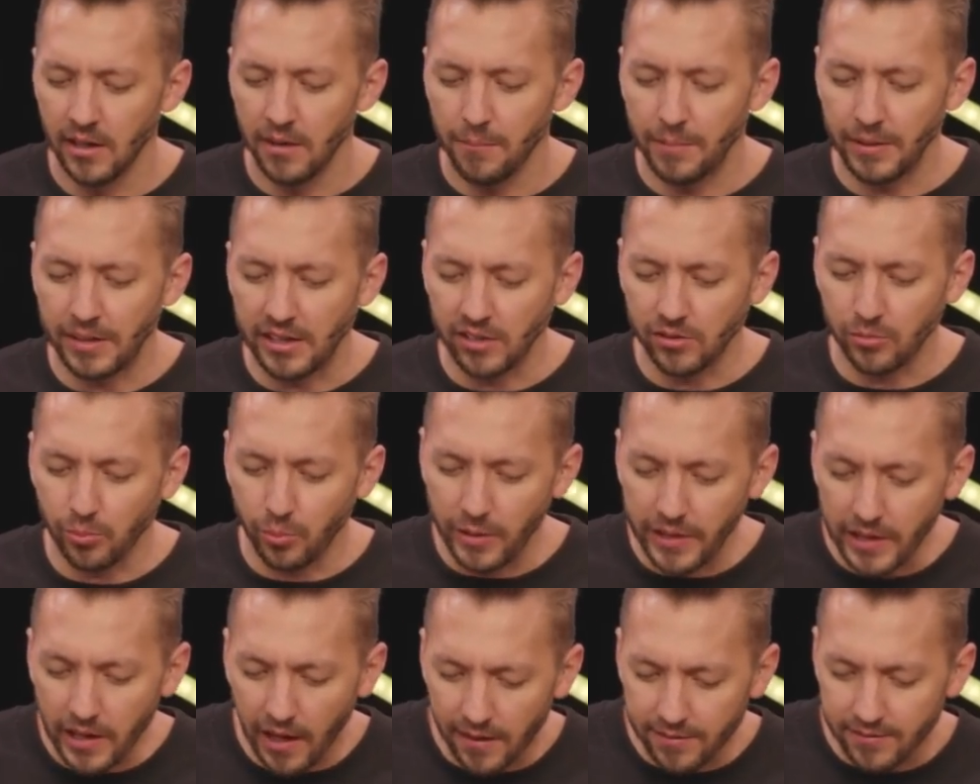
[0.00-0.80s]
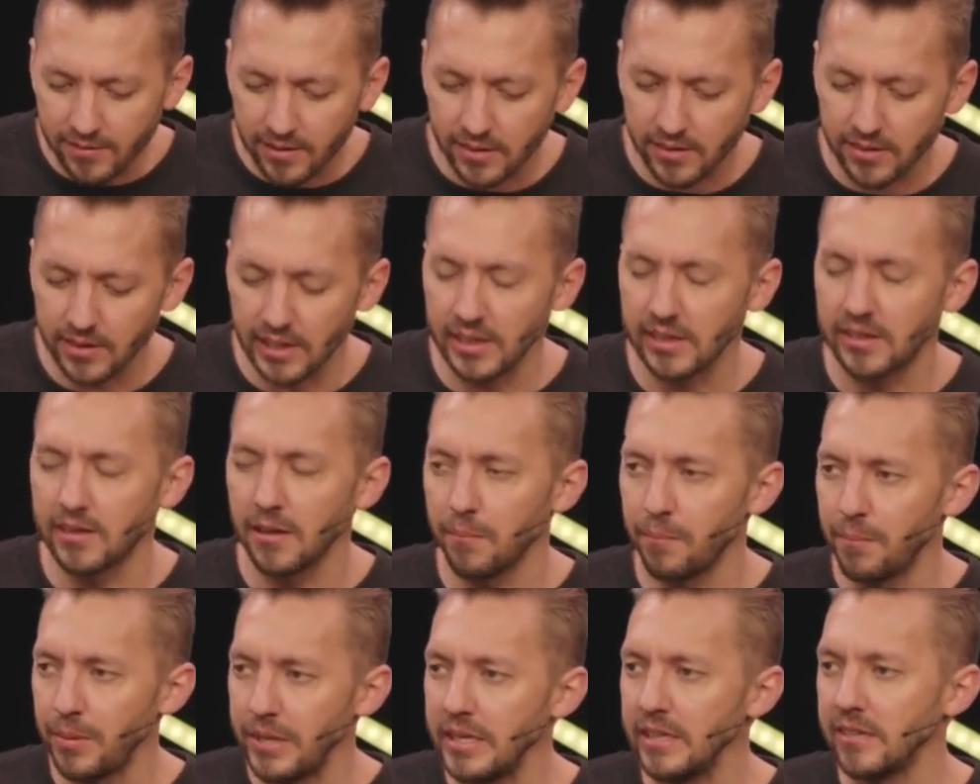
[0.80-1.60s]
because we often think
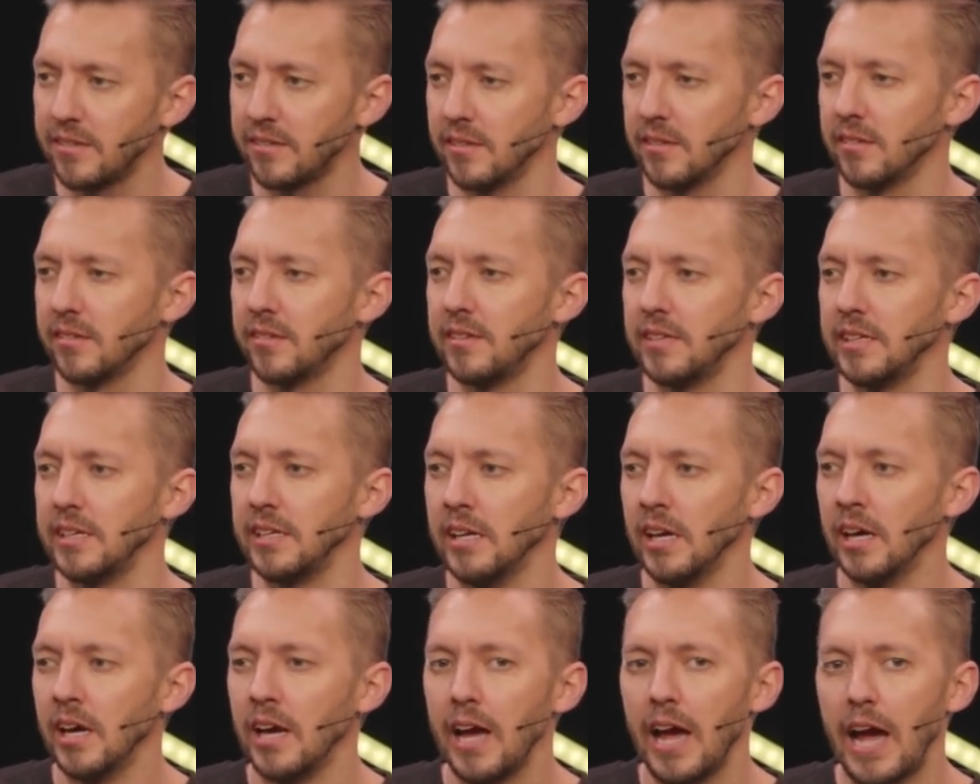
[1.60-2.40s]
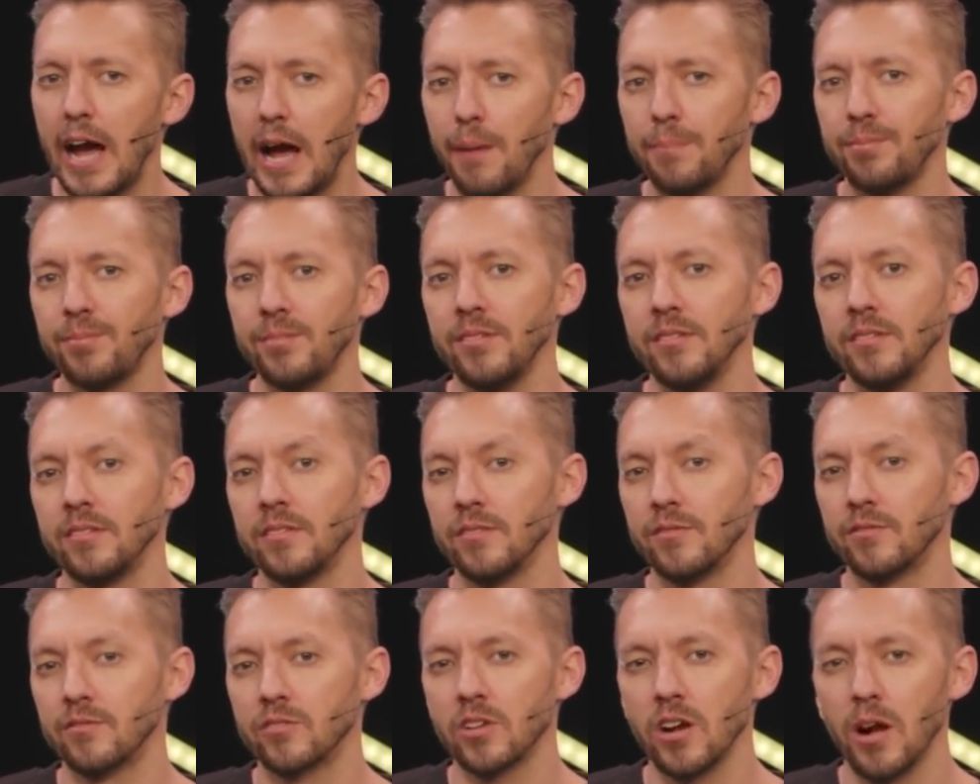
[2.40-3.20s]
that peace is the
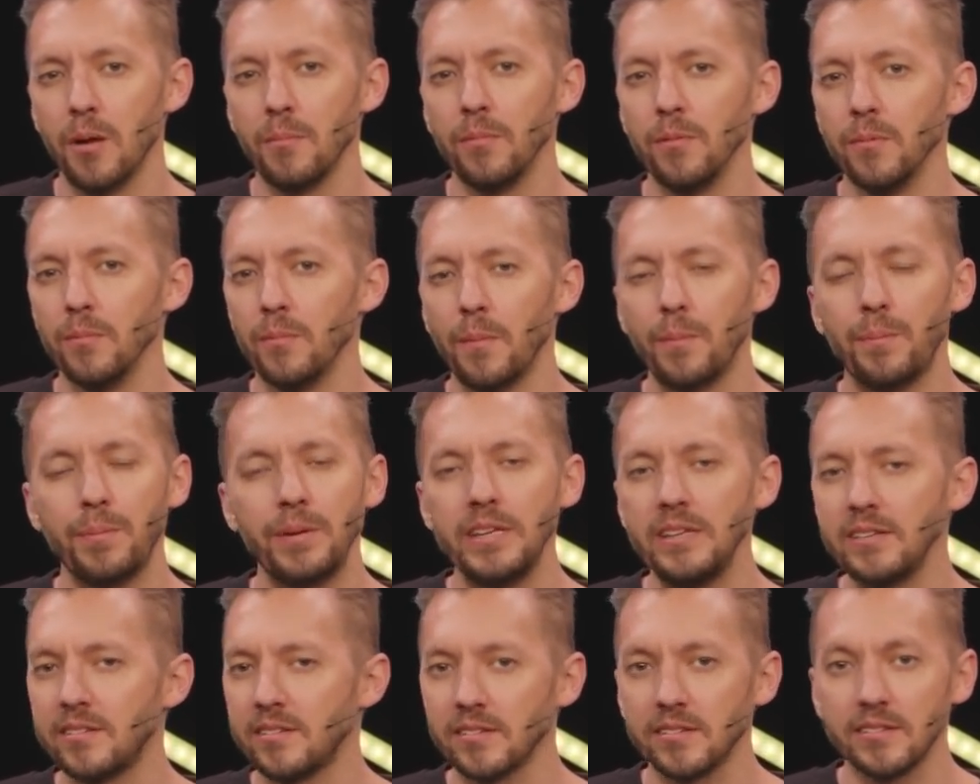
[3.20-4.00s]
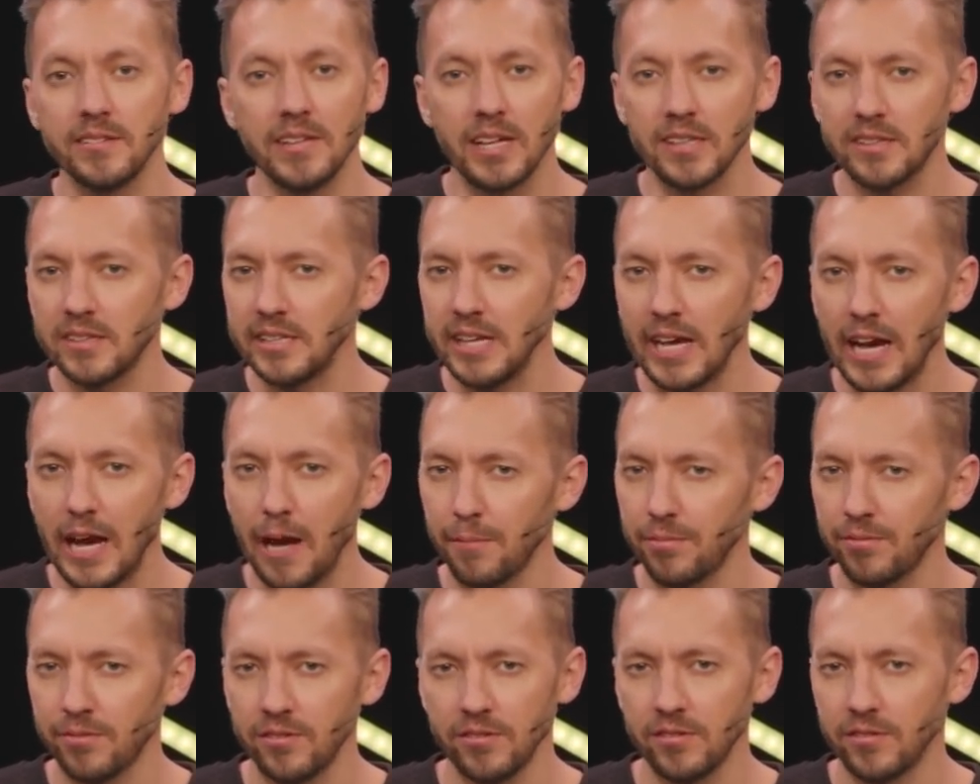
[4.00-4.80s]
absence of trouble, but peace is not the
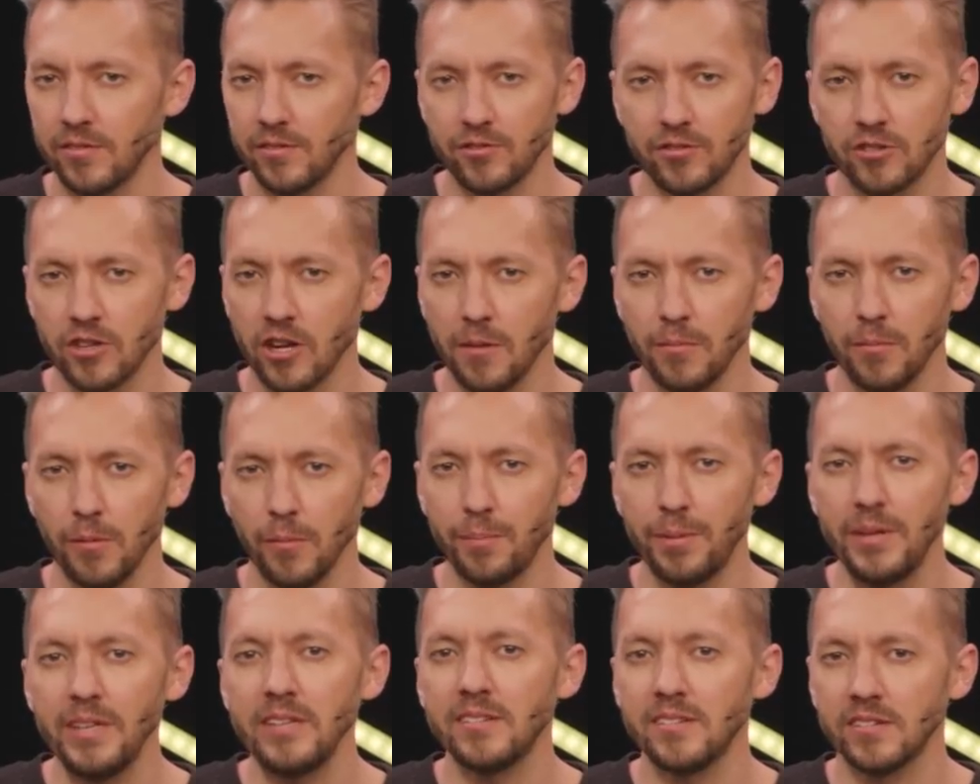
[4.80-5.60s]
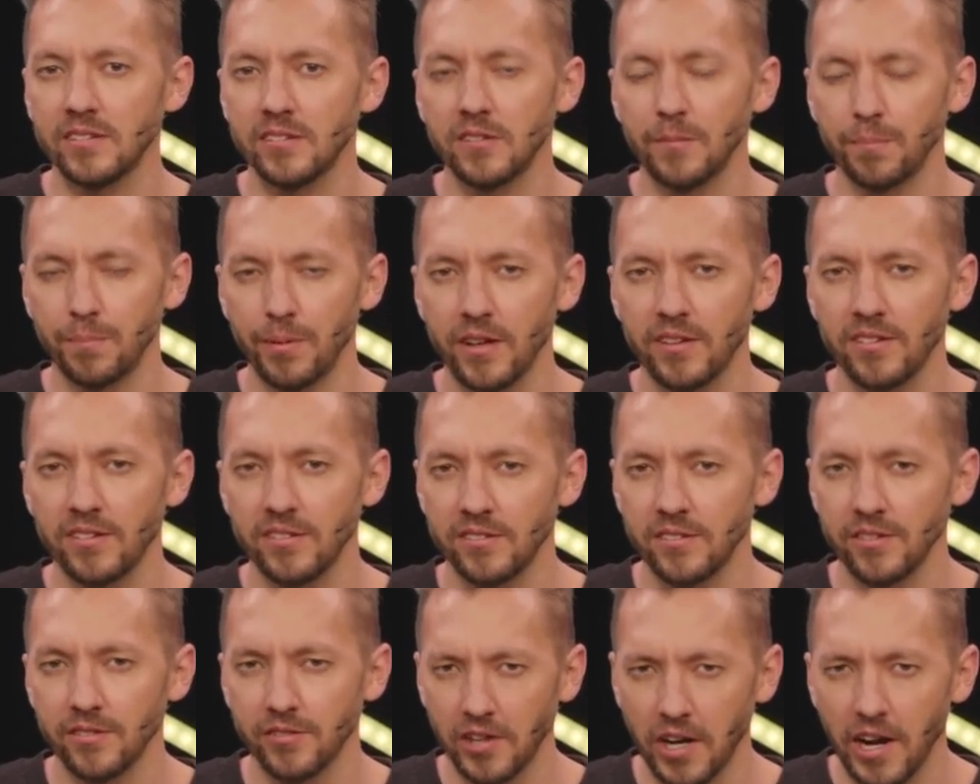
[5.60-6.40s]
absence of trouble. Peace is the
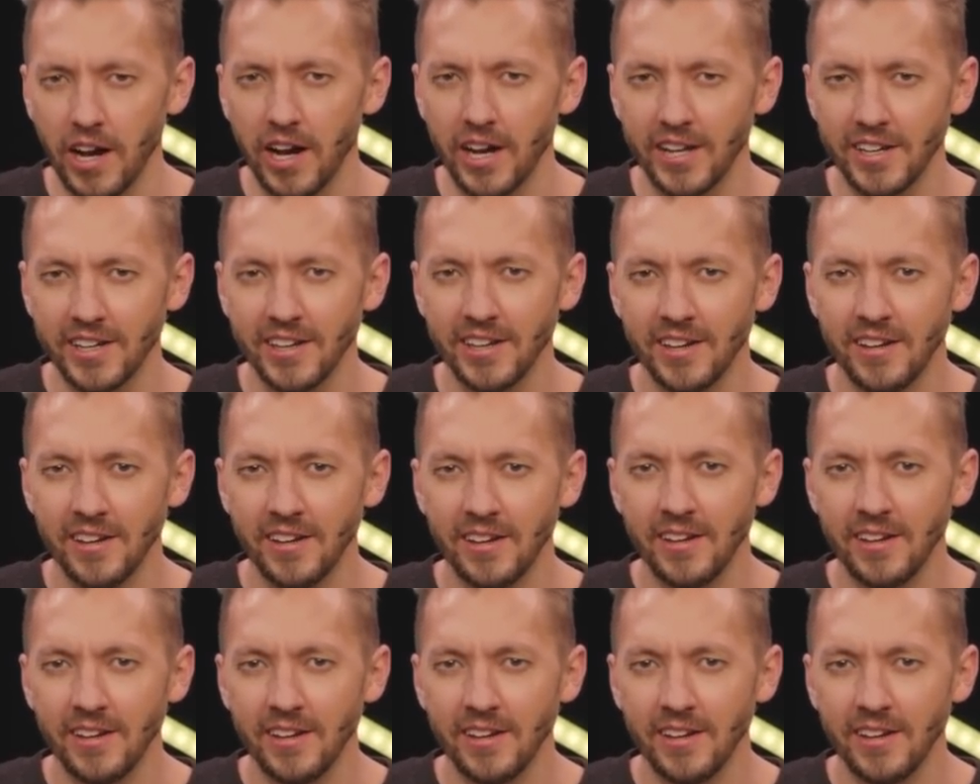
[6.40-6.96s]
presence of God.